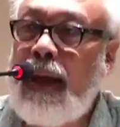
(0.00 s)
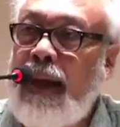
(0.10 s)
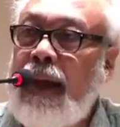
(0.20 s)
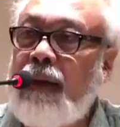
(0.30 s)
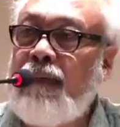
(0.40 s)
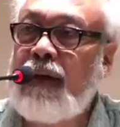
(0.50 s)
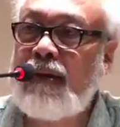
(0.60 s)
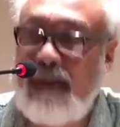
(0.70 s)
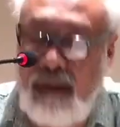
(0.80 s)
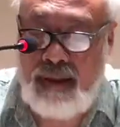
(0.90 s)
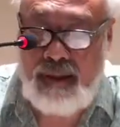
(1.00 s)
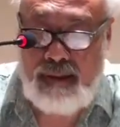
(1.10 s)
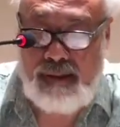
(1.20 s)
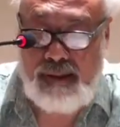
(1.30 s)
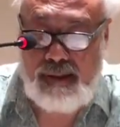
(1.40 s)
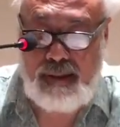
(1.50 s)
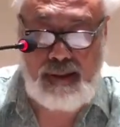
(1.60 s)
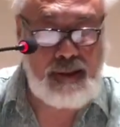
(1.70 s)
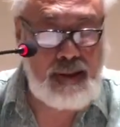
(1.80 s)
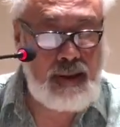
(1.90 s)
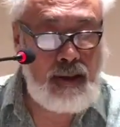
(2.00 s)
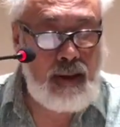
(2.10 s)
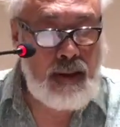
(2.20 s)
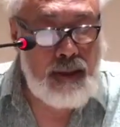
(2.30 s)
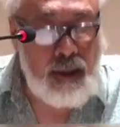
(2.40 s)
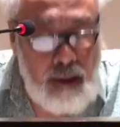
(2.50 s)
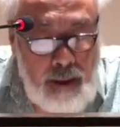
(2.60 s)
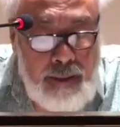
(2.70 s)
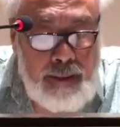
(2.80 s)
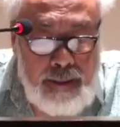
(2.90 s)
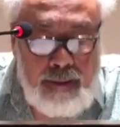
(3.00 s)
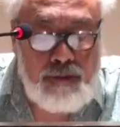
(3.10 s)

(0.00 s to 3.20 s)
academic circuits. The current